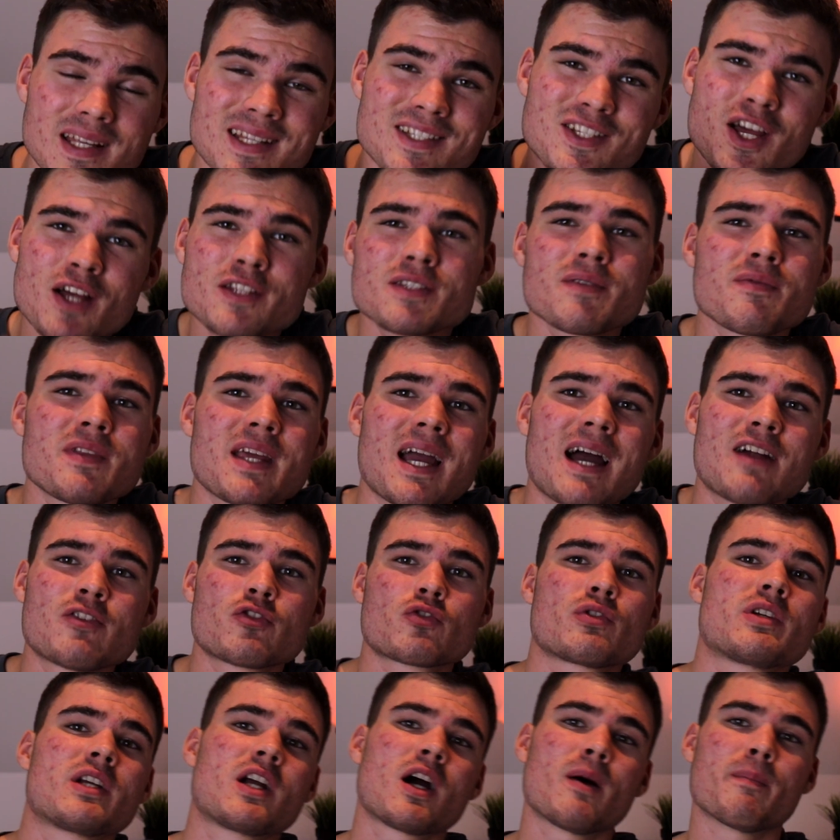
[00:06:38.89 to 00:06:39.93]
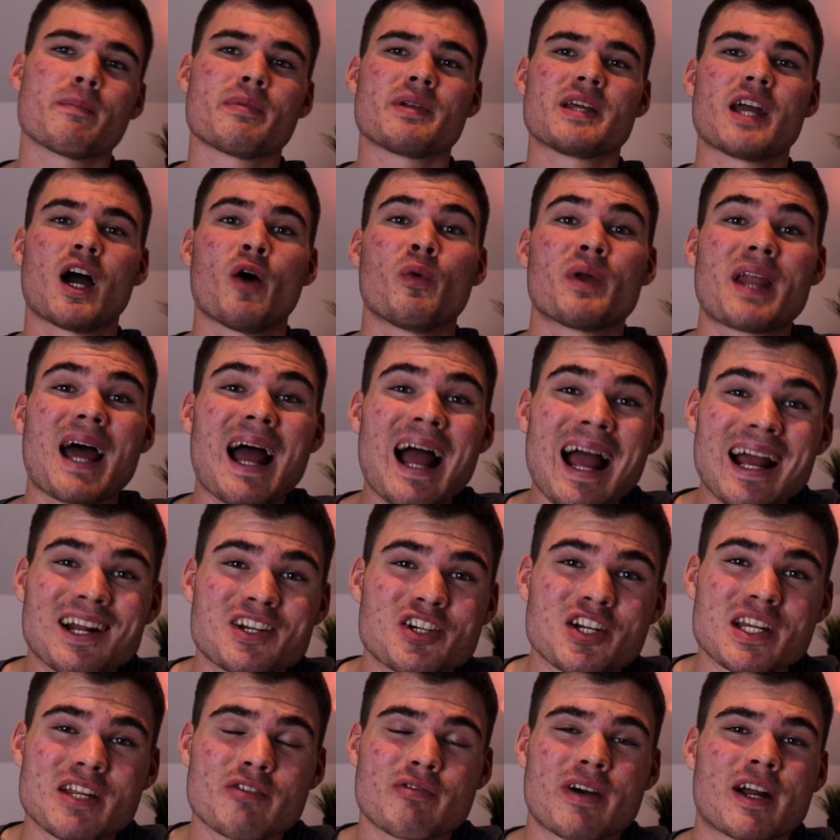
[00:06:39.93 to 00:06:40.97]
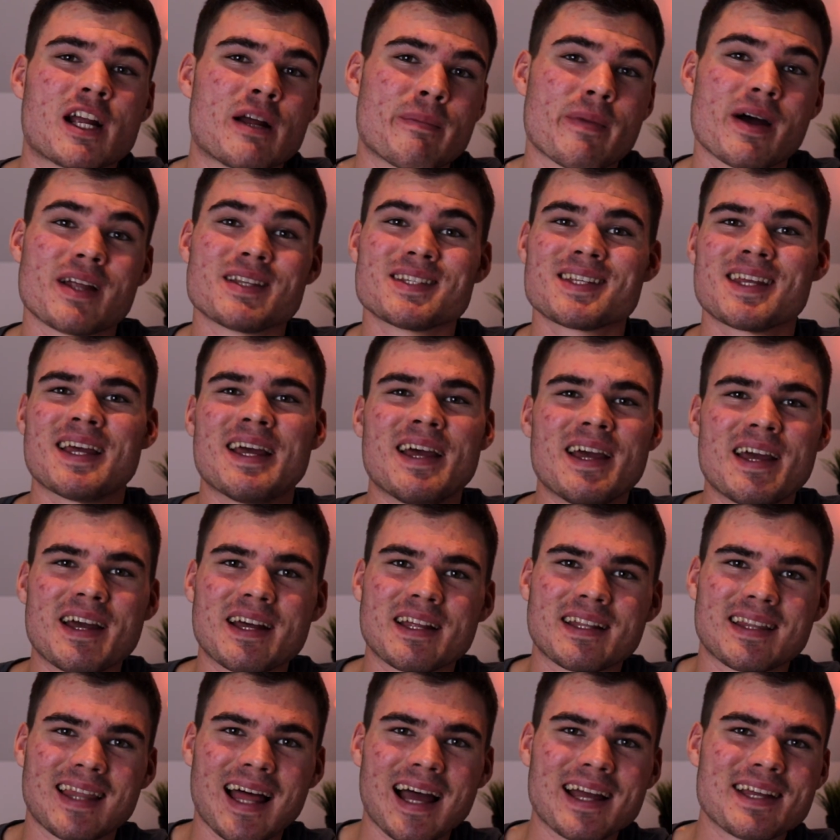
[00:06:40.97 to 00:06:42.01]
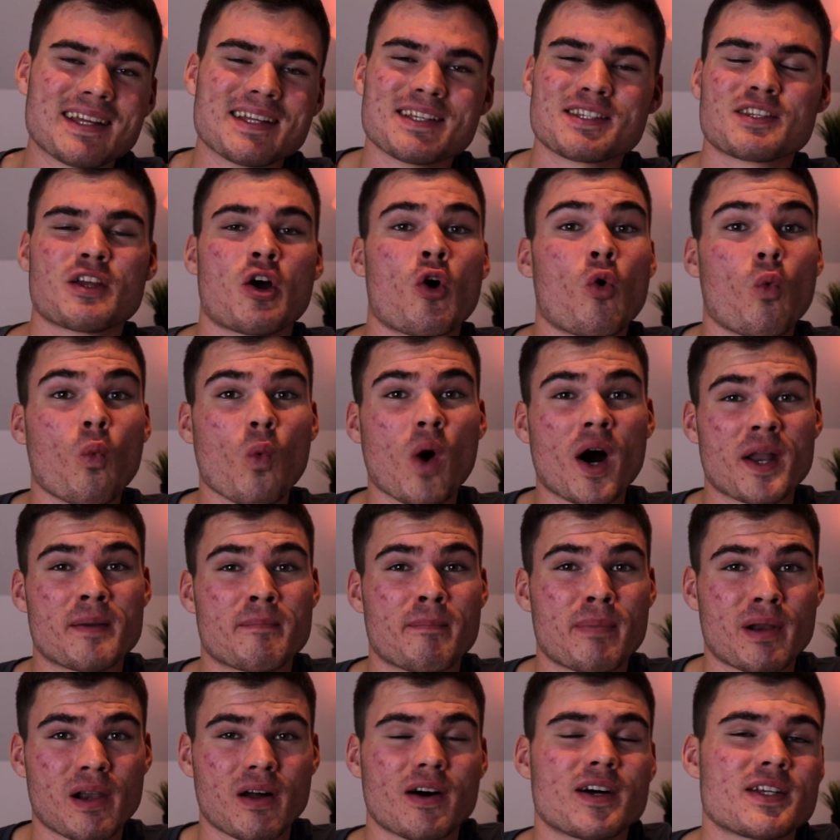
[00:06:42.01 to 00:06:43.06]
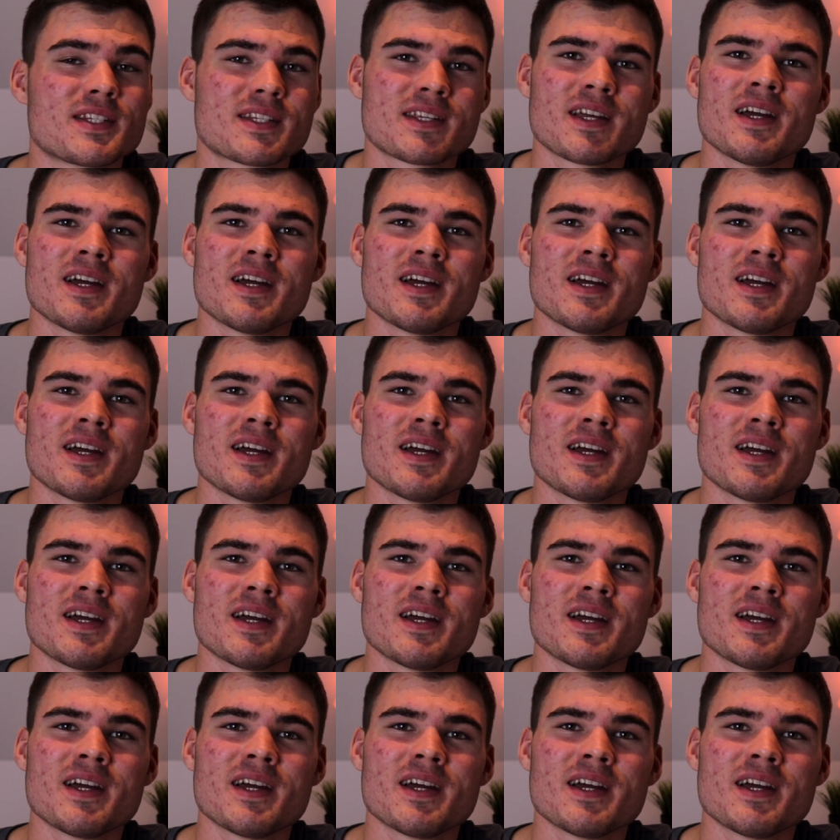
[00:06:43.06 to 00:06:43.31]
In terms of the Android company, I would actually recommend that is OnePlus.